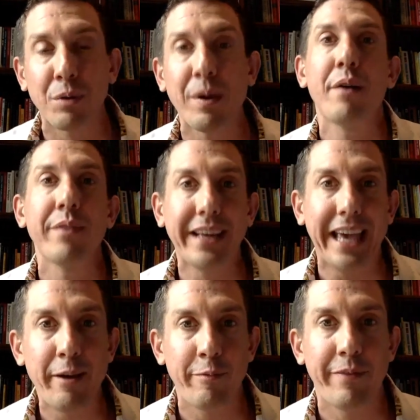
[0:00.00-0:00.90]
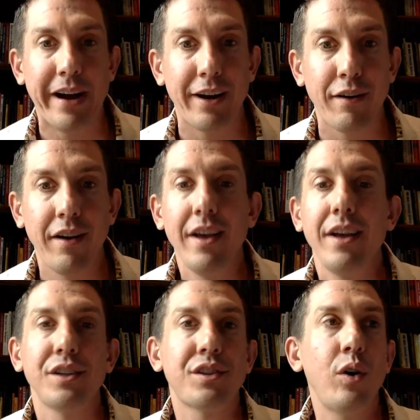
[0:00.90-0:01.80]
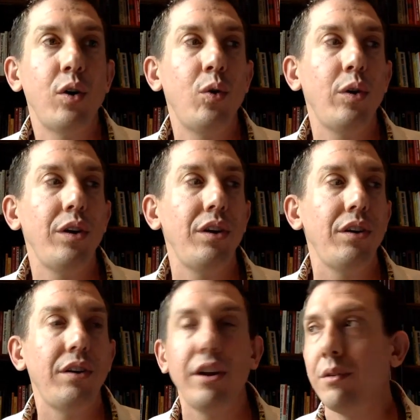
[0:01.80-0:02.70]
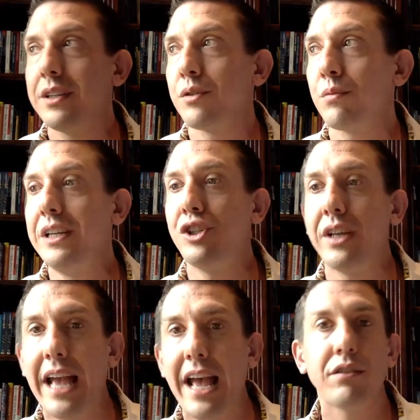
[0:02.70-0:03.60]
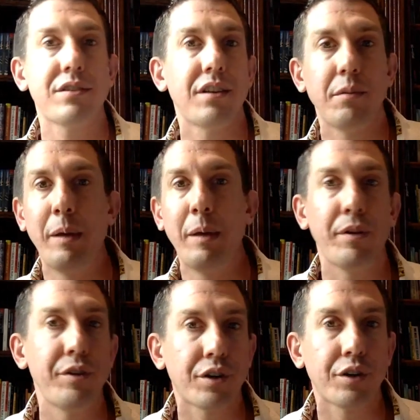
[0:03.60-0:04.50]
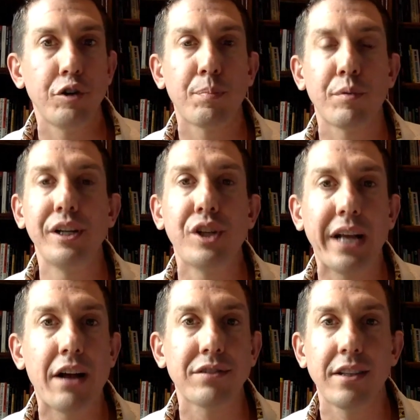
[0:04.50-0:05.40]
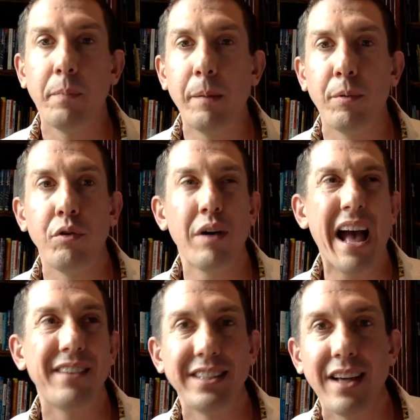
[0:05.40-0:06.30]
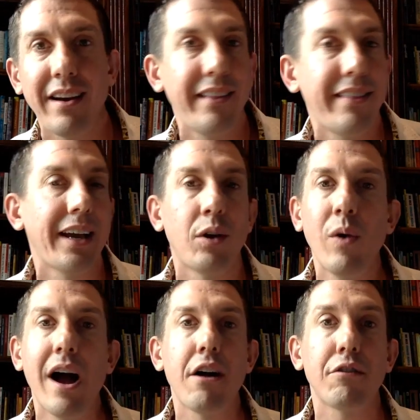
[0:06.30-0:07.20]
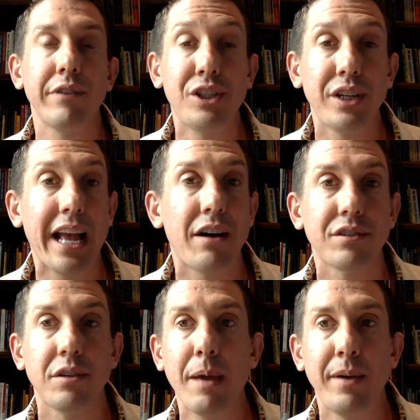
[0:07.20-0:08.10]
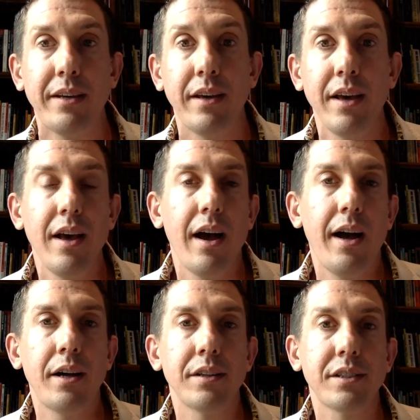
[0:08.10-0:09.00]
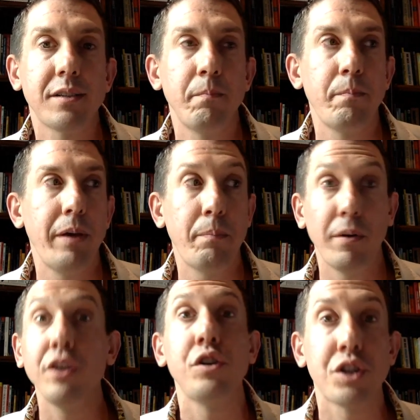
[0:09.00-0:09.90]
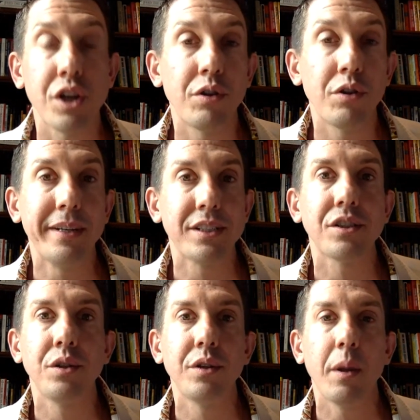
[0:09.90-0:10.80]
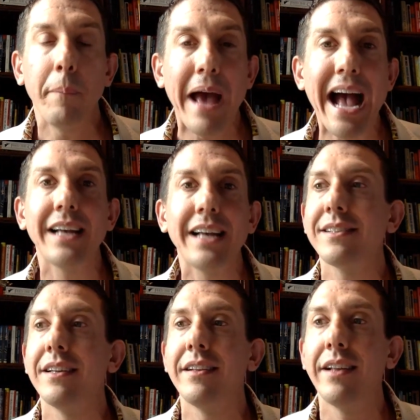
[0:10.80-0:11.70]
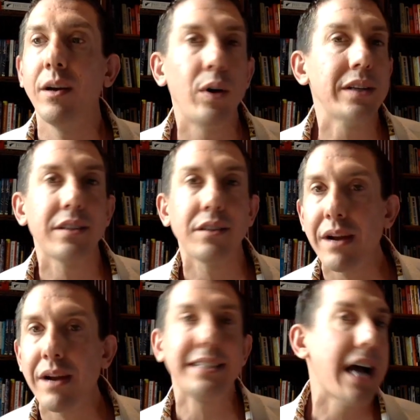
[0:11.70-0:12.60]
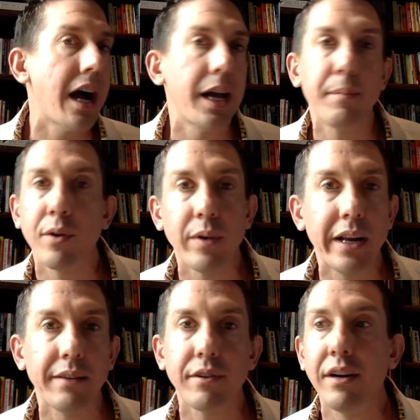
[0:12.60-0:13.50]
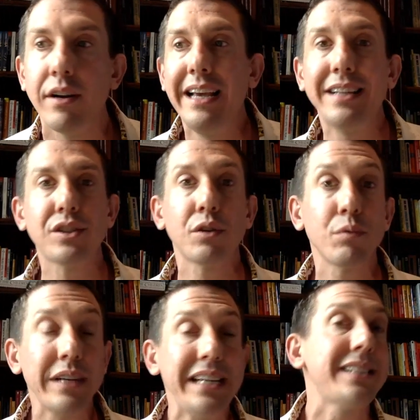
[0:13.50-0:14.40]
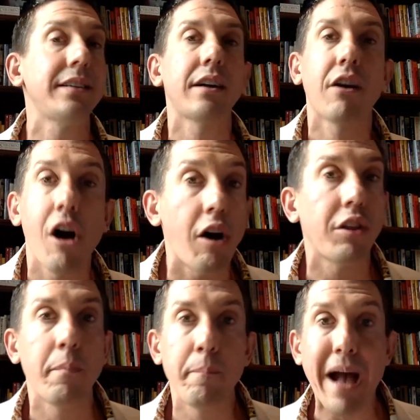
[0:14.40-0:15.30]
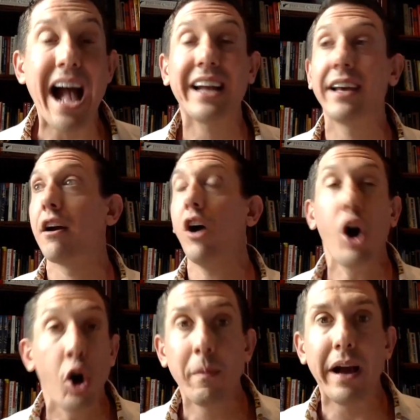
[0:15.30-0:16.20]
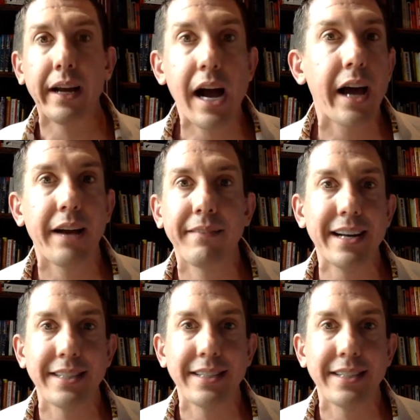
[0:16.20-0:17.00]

around the campfire. So, you know, it's reaching out to the people in your group, reaching out to the people who haven't done anything in a while, reaching out to maybe uh, some people that you showed the business to in the past and it wasn't the right time or whatever, it's a reason to call them back and go, oh my God, I've got to